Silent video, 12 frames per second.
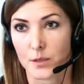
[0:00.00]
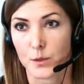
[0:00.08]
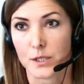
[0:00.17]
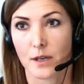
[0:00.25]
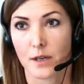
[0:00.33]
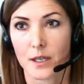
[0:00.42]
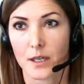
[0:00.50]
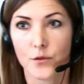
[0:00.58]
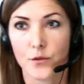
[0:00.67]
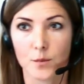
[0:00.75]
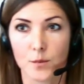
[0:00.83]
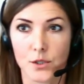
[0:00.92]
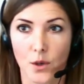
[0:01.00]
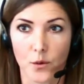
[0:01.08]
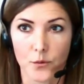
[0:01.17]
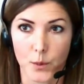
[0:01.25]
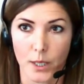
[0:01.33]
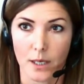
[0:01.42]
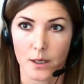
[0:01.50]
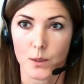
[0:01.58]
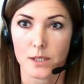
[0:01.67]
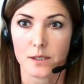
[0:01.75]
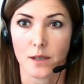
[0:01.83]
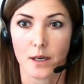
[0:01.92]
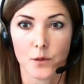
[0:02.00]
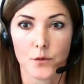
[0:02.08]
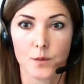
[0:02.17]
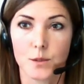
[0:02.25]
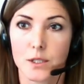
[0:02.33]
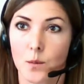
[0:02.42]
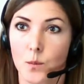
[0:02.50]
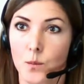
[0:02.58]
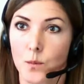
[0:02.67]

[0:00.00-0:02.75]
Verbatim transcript: We're starting from software. We're starting from something